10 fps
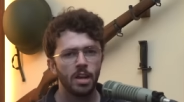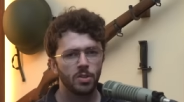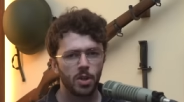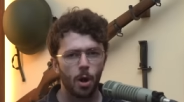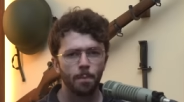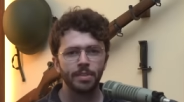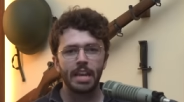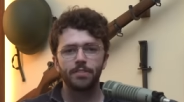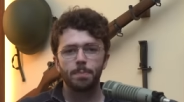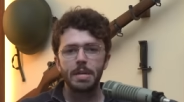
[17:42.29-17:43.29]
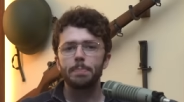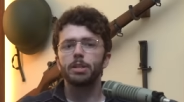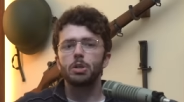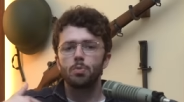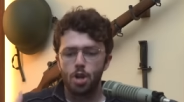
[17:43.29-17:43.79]
So if the
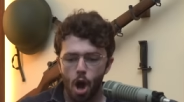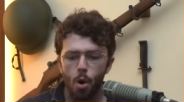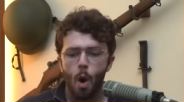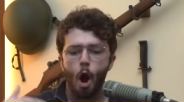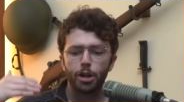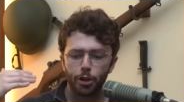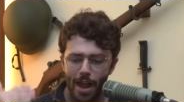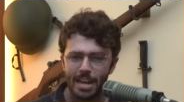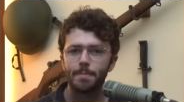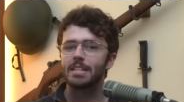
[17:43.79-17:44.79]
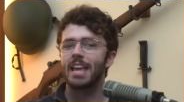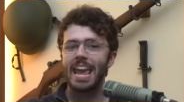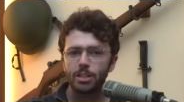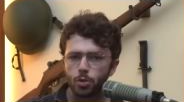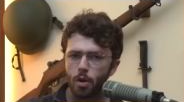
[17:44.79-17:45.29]
people you know are your enemies
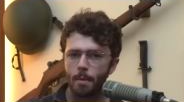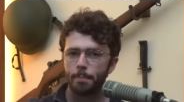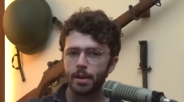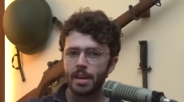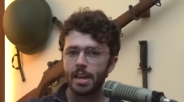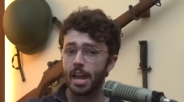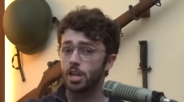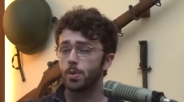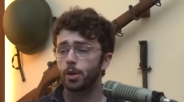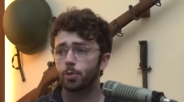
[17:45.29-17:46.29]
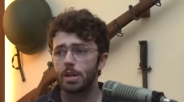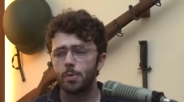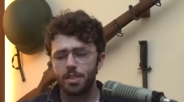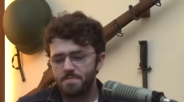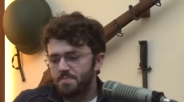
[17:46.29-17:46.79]
hate Trump and you agree
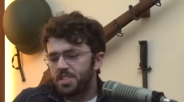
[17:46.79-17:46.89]
with